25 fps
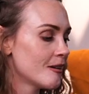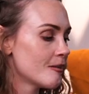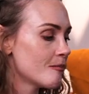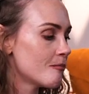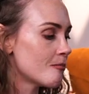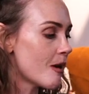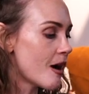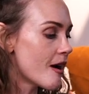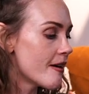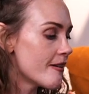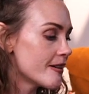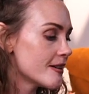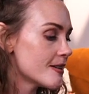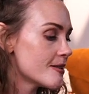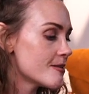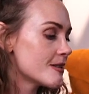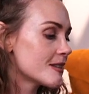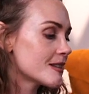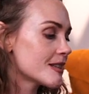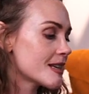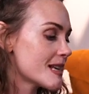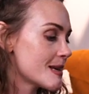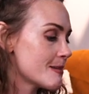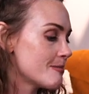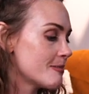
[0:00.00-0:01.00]
Mario
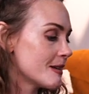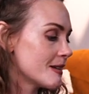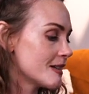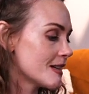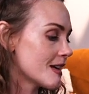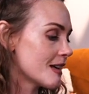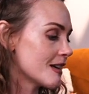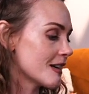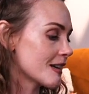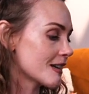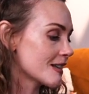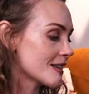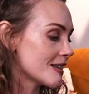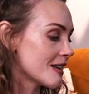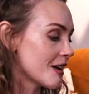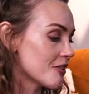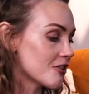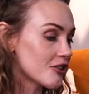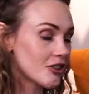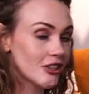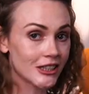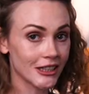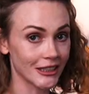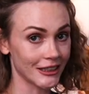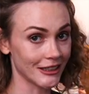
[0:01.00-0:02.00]
is keeping an Excel
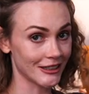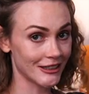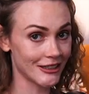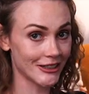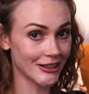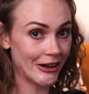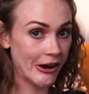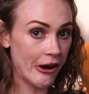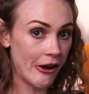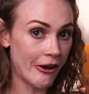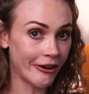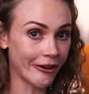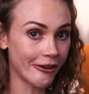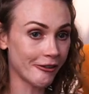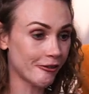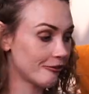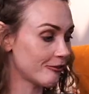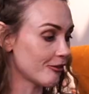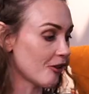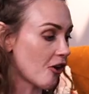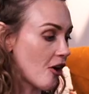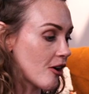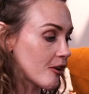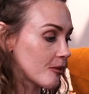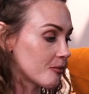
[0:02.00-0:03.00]
sheet of
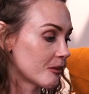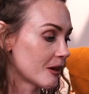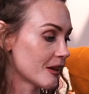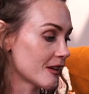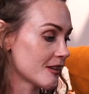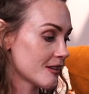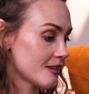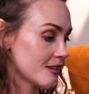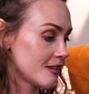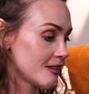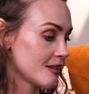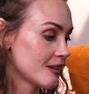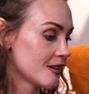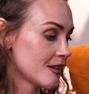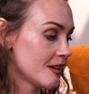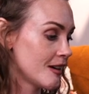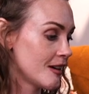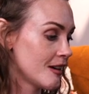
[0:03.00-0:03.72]
Vlogmas,